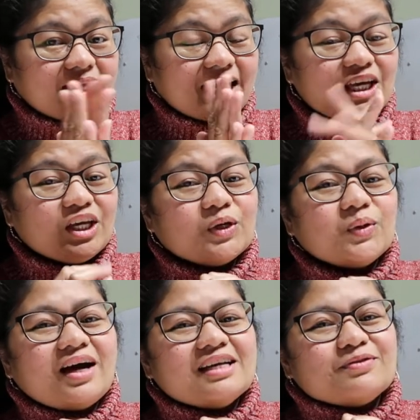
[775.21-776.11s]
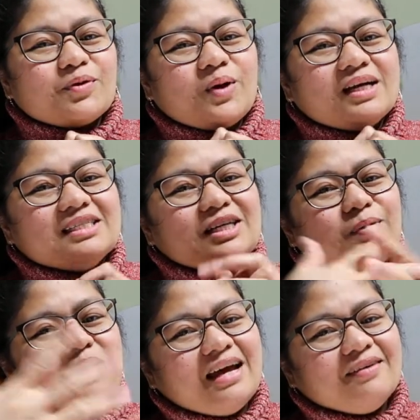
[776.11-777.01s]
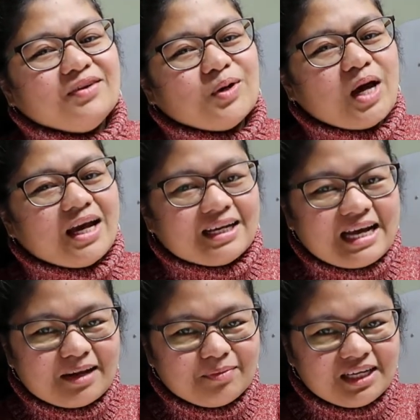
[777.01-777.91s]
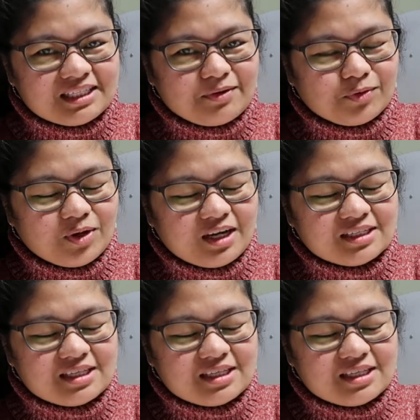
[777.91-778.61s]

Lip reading: Thank you guys for watching. We love you and God bless everyone.